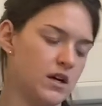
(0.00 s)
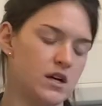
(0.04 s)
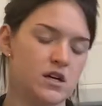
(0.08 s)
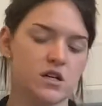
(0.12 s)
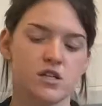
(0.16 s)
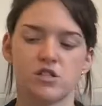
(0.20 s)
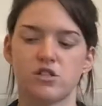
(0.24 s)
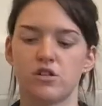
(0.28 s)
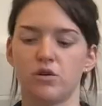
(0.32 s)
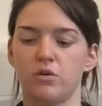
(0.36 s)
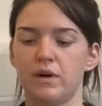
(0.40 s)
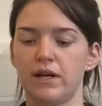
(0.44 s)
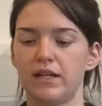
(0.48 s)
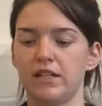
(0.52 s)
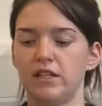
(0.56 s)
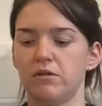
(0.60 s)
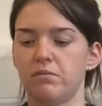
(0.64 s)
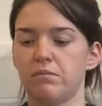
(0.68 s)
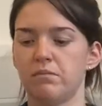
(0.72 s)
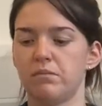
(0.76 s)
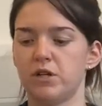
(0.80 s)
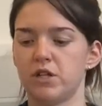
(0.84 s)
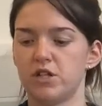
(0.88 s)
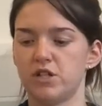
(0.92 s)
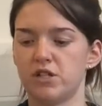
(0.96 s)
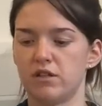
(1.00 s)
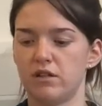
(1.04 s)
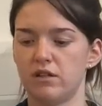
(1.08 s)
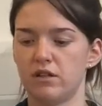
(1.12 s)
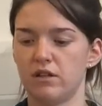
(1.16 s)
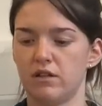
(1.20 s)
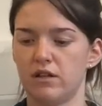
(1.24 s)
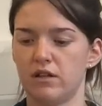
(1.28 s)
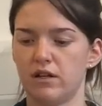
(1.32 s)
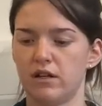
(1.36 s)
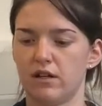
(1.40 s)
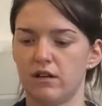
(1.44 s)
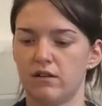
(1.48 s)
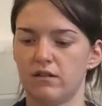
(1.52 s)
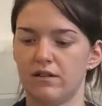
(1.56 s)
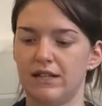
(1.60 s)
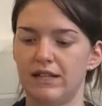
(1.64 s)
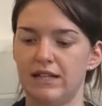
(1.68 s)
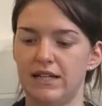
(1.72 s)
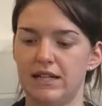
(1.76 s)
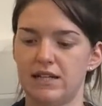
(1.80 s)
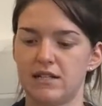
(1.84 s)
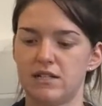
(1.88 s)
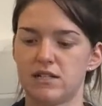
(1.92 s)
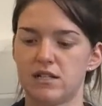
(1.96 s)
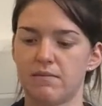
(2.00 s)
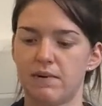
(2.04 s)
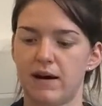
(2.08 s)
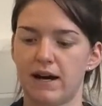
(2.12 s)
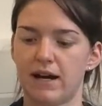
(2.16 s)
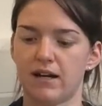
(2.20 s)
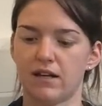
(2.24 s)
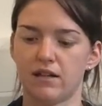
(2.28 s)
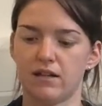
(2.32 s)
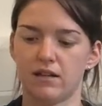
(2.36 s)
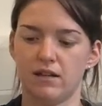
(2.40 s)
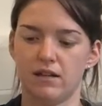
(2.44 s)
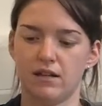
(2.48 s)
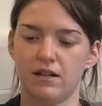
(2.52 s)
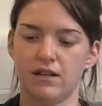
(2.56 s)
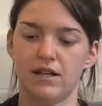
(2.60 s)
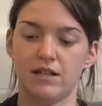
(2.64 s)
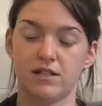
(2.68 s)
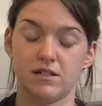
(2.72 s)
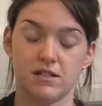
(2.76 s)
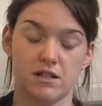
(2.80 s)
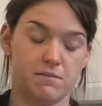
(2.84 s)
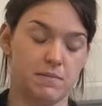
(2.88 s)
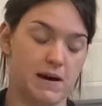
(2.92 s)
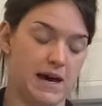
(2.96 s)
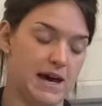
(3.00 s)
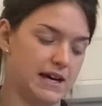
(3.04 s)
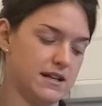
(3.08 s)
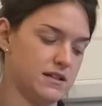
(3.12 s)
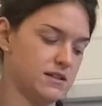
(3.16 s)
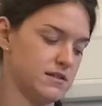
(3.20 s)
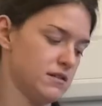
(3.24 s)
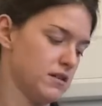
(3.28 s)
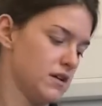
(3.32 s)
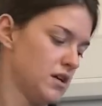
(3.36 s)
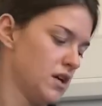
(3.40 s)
So when you push your knee into the bed,